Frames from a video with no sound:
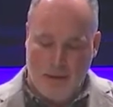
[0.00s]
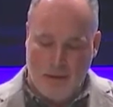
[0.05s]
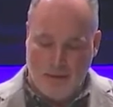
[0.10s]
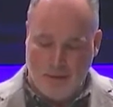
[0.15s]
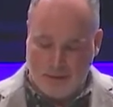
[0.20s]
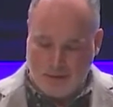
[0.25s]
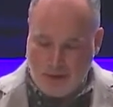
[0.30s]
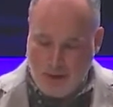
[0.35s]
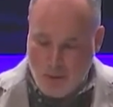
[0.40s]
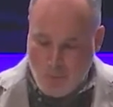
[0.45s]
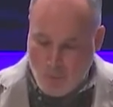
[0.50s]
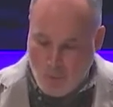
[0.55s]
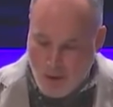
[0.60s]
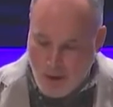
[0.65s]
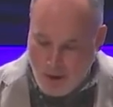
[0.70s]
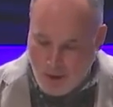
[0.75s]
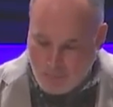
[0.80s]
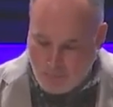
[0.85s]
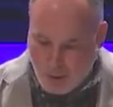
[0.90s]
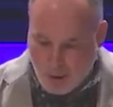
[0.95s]
In the same
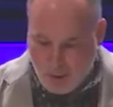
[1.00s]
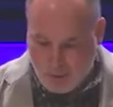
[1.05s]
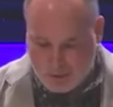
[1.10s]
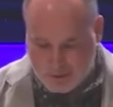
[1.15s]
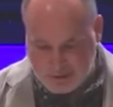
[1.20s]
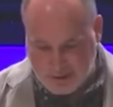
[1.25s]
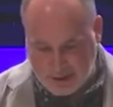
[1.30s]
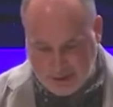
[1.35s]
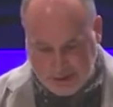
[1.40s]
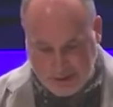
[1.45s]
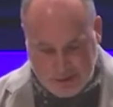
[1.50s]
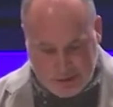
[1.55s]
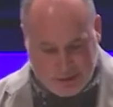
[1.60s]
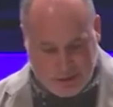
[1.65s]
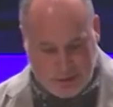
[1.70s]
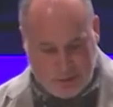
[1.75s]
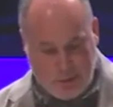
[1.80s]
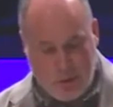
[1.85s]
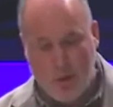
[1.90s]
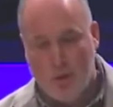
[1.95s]
way, Paul would say,
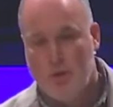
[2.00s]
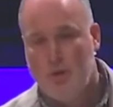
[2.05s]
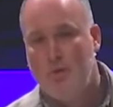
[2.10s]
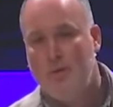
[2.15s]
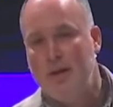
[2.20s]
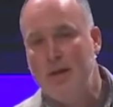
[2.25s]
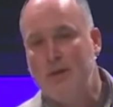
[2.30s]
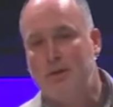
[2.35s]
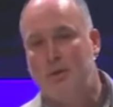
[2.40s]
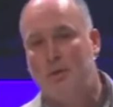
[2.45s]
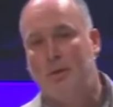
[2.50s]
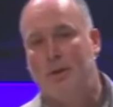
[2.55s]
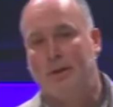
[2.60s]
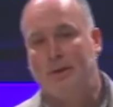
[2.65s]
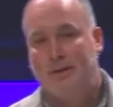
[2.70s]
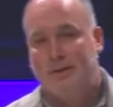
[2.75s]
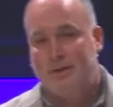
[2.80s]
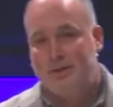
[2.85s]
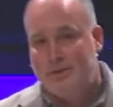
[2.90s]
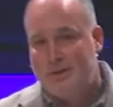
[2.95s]
listen, you need to
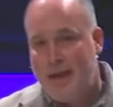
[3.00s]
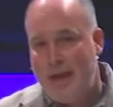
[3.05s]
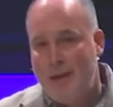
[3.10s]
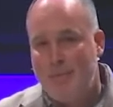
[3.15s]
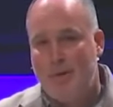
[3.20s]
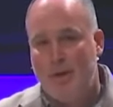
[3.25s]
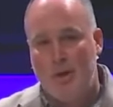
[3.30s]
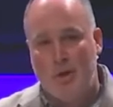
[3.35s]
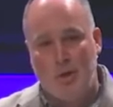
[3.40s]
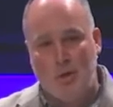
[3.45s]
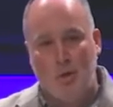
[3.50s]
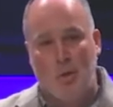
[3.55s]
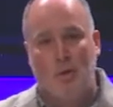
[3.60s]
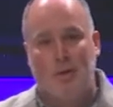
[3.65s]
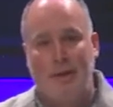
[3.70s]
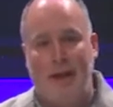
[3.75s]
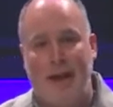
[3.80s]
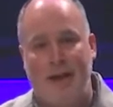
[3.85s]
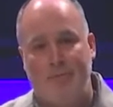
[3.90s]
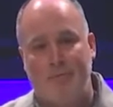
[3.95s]
examine your
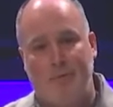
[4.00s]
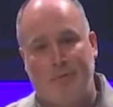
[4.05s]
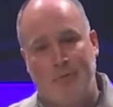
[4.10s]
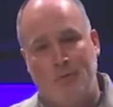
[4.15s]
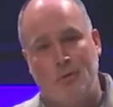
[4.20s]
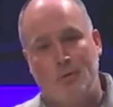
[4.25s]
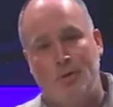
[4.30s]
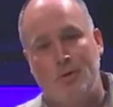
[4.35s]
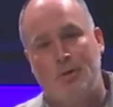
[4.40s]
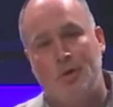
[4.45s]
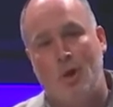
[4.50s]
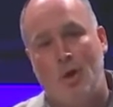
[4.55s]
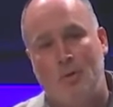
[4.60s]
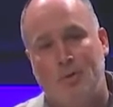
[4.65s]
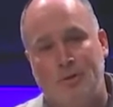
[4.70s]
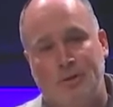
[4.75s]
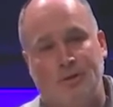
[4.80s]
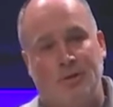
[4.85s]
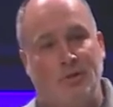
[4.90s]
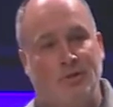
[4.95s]
life before you
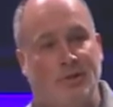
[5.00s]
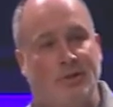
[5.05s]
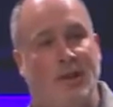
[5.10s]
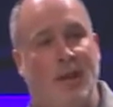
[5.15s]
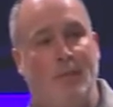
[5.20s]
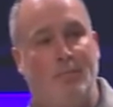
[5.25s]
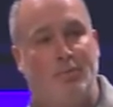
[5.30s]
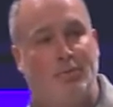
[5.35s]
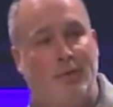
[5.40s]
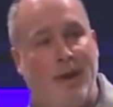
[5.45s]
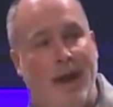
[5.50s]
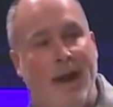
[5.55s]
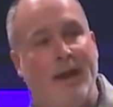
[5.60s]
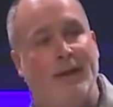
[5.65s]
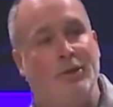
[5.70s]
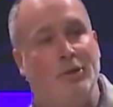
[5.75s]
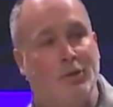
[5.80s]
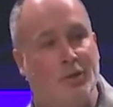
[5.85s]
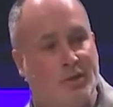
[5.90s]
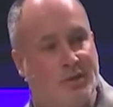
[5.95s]
go and start to take
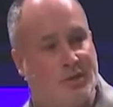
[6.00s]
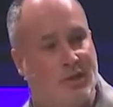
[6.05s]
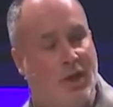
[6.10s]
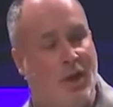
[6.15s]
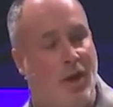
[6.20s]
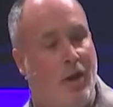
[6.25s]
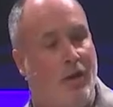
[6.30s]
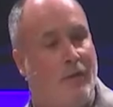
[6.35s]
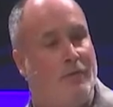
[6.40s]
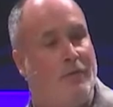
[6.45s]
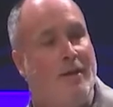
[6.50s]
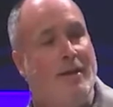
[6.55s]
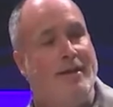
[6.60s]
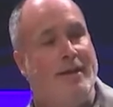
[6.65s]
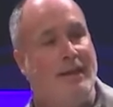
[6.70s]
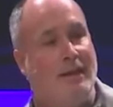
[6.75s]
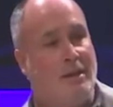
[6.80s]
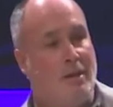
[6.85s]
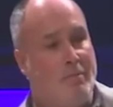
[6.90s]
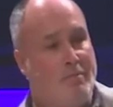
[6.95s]
pride in yourself
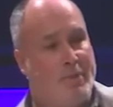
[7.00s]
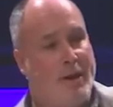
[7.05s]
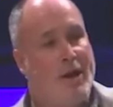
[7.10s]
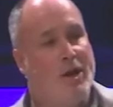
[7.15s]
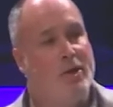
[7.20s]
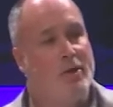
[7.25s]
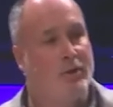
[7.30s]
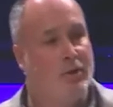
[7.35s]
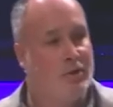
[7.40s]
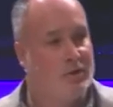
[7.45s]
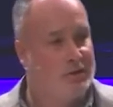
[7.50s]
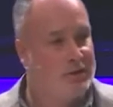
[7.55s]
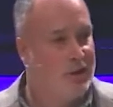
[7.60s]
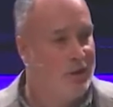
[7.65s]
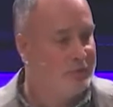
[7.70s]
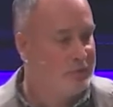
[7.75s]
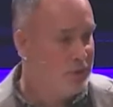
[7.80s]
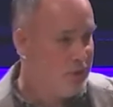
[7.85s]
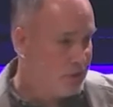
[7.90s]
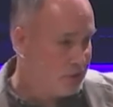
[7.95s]
and comparing
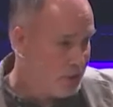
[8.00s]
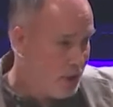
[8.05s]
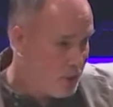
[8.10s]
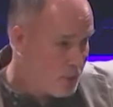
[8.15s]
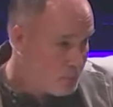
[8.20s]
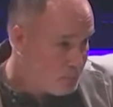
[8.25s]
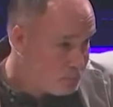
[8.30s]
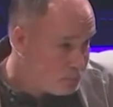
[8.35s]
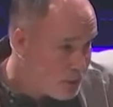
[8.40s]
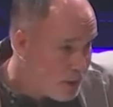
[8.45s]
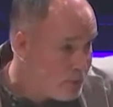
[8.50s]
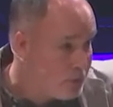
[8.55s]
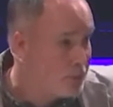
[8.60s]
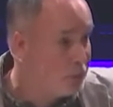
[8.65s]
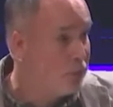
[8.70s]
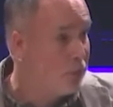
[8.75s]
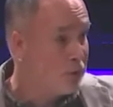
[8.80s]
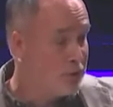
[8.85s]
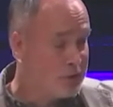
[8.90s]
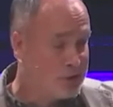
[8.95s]
yourself to this other
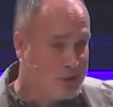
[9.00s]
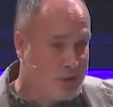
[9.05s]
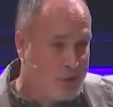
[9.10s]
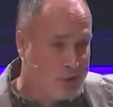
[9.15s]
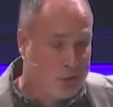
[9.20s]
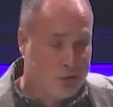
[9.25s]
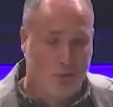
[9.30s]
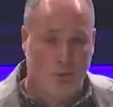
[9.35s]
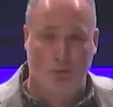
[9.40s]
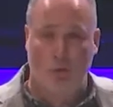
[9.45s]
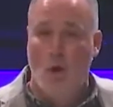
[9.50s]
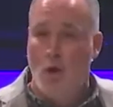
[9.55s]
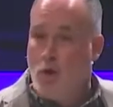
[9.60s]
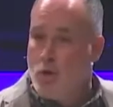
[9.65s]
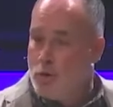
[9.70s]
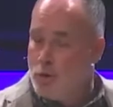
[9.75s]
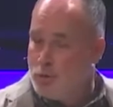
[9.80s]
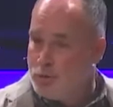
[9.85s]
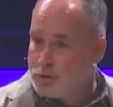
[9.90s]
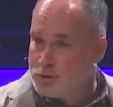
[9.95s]
brother or sister
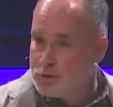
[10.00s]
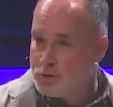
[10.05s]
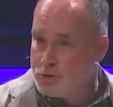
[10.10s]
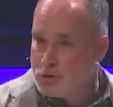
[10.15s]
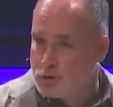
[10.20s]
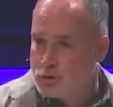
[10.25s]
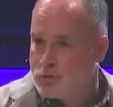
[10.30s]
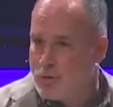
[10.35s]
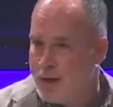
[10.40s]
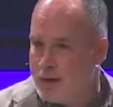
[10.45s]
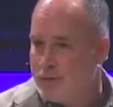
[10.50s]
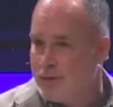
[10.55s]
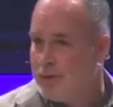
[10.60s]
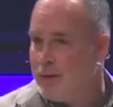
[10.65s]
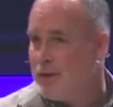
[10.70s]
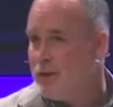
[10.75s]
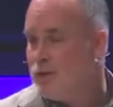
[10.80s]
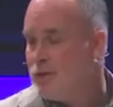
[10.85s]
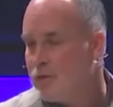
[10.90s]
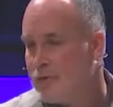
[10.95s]
who's
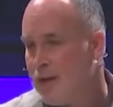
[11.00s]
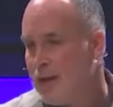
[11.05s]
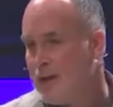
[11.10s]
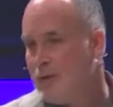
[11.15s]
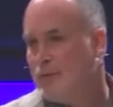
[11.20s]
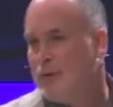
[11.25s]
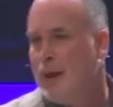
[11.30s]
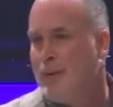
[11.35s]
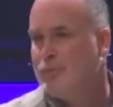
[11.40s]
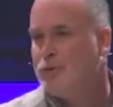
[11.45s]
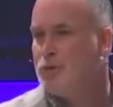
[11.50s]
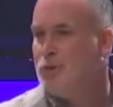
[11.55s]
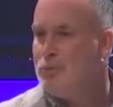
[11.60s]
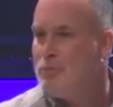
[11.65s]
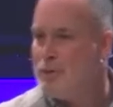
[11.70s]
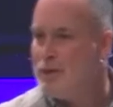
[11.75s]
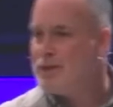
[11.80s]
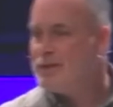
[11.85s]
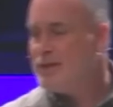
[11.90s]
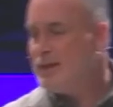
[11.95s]
struggling. And you're thinking, well, I'm too
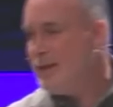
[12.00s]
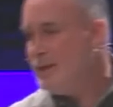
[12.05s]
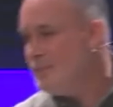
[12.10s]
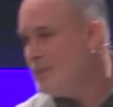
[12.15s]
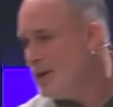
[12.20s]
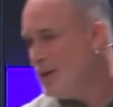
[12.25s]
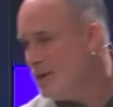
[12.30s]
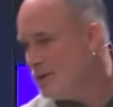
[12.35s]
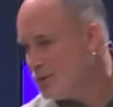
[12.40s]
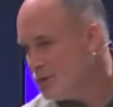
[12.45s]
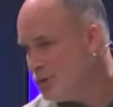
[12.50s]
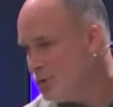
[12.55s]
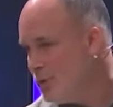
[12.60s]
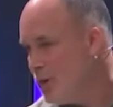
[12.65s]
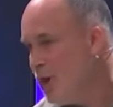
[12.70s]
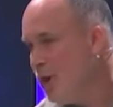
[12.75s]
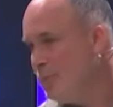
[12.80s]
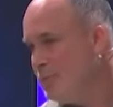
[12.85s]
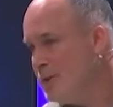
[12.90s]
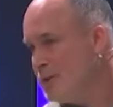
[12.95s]
busy to
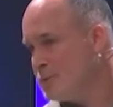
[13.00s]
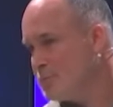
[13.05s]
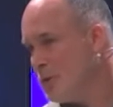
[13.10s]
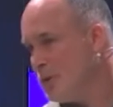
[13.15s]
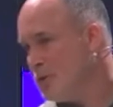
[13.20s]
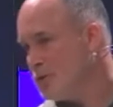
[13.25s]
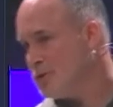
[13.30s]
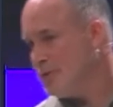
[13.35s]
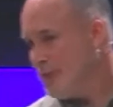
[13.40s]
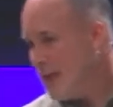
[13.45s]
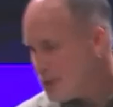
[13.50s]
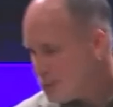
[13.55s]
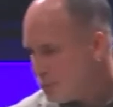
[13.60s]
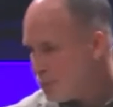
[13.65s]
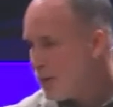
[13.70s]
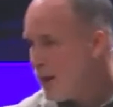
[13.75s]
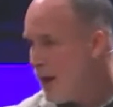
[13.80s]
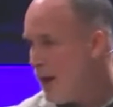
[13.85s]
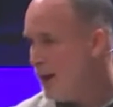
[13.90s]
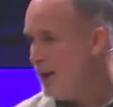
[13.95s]
help this person. That's
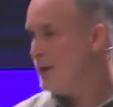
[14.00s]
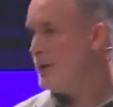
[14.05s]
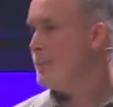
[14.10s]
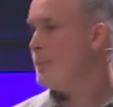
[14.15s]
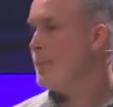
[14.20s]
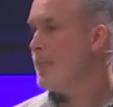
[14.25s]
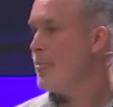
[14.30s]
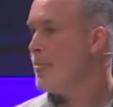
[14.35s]
pride.